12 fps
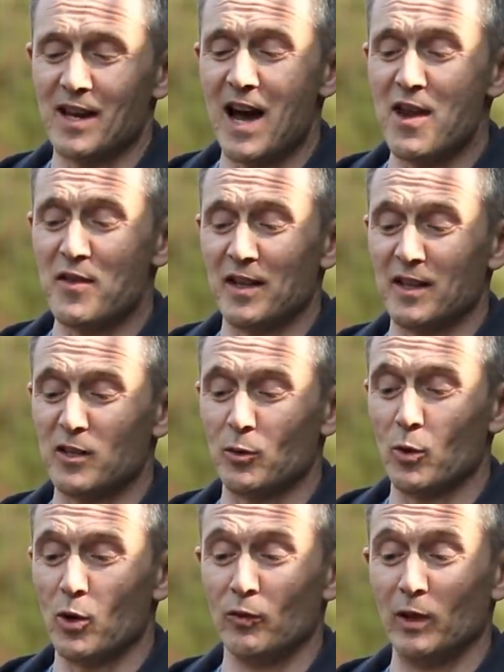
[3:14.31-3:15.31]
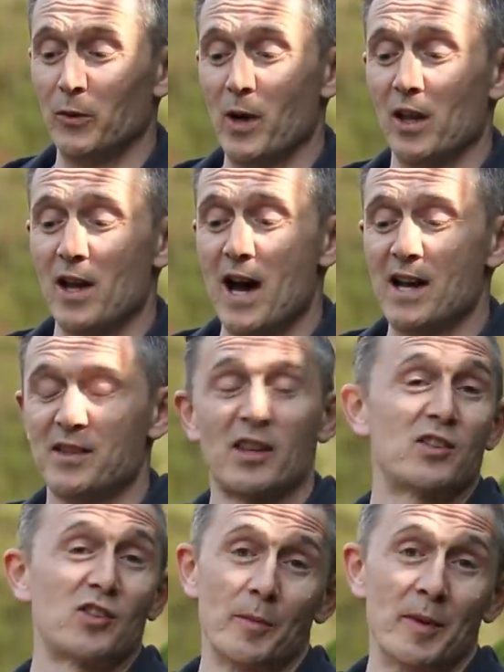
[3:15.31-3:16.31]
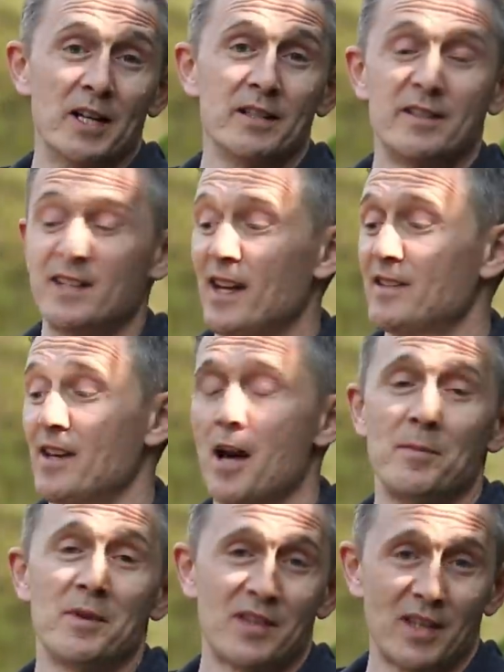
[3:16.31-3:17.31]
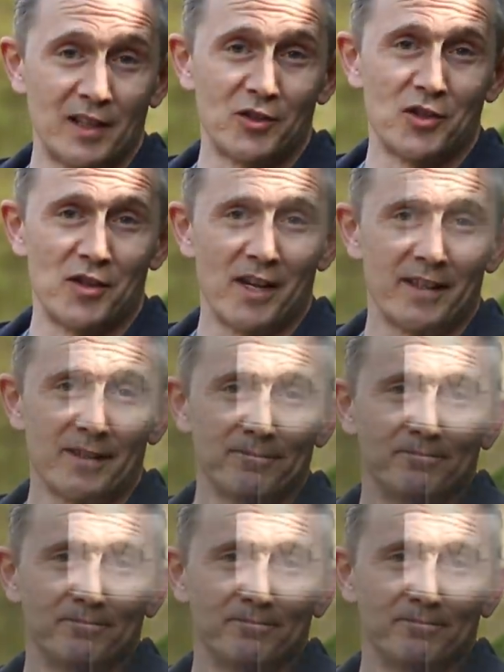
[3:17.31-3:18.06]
I think this would work really well as a summer daytime signature scent.